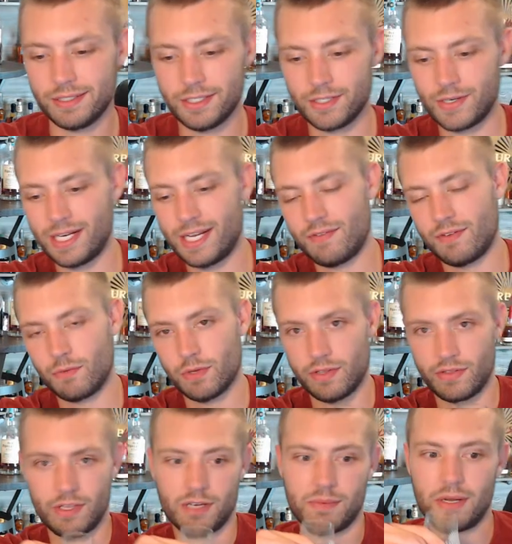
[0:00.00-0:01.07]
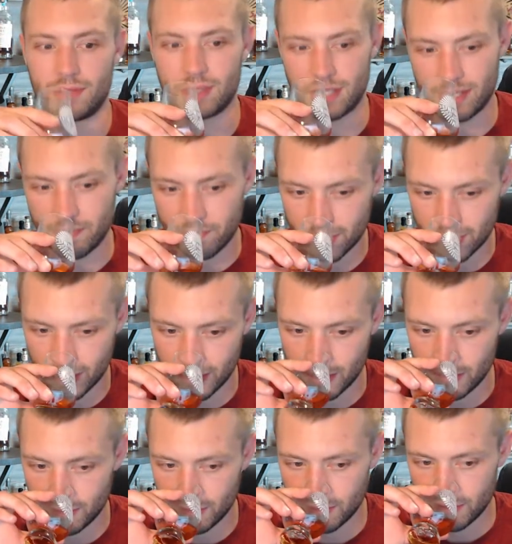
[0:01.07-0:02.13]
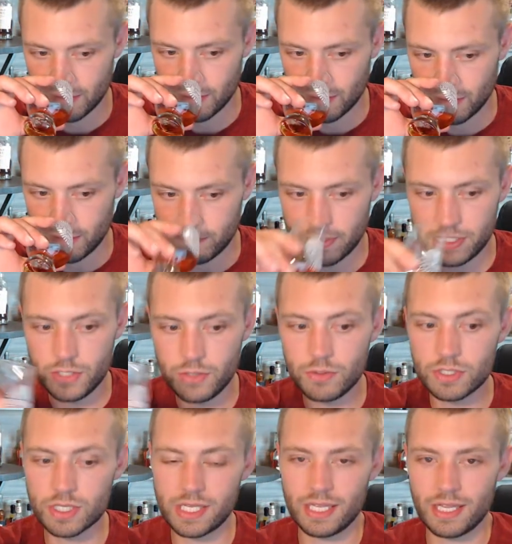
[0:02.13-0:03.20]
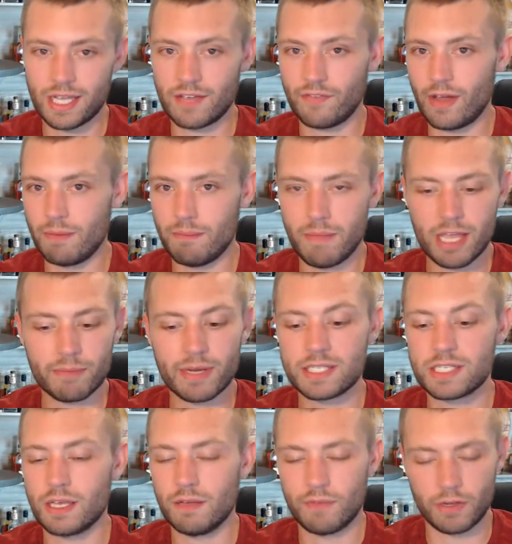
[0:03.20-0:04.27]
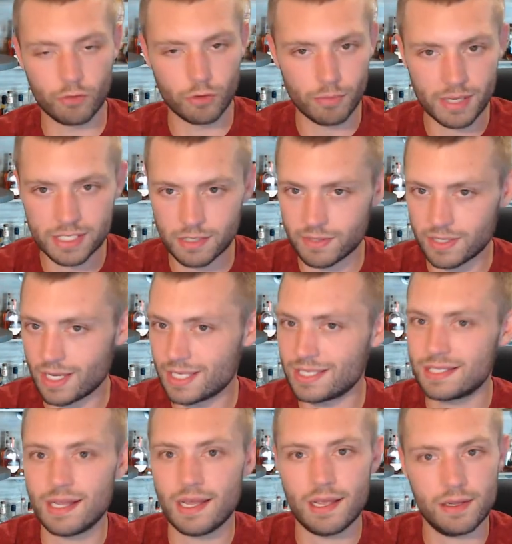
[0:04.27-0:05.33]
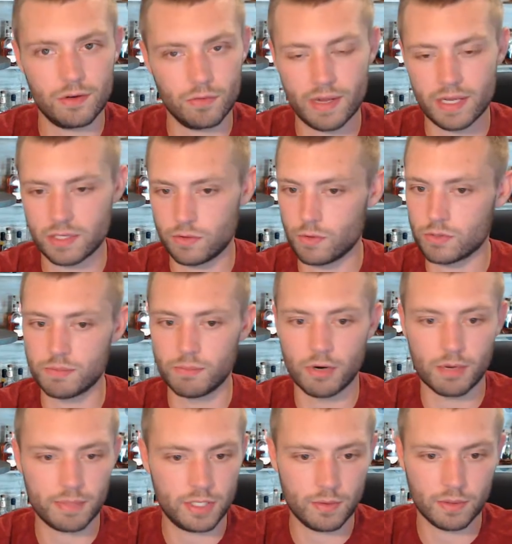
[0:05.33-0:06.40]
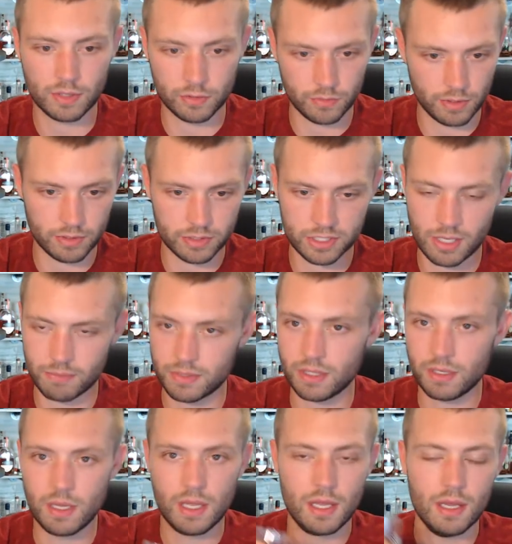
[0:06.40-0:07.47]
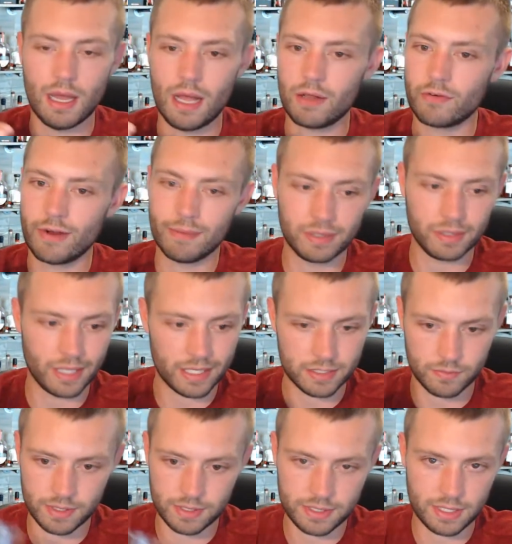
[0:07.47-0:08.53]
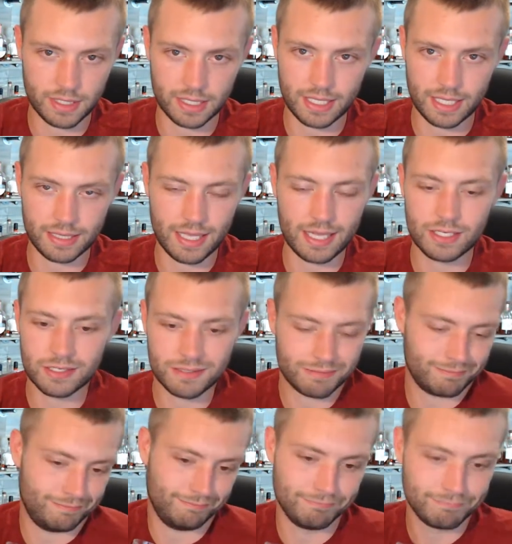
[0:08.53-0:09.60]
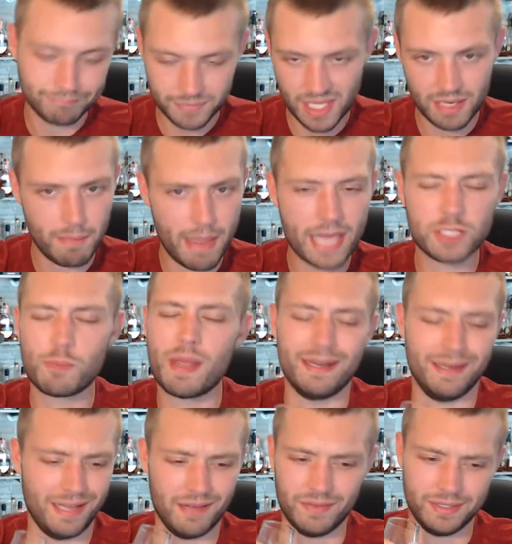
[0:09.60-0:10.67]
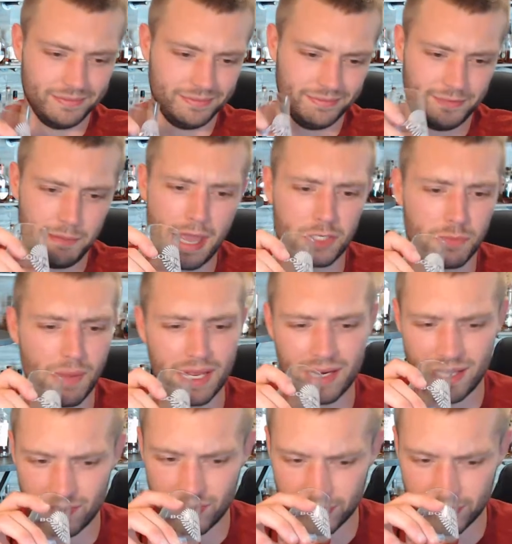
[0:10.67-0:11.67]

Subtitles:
You know, I'd have to really think about that. But usually, like if I grill myself a nice steak or throw some barbecue on the grill or something, I'll grab a glass of whiskey. Like that just match made in heaven. Match made in heaven.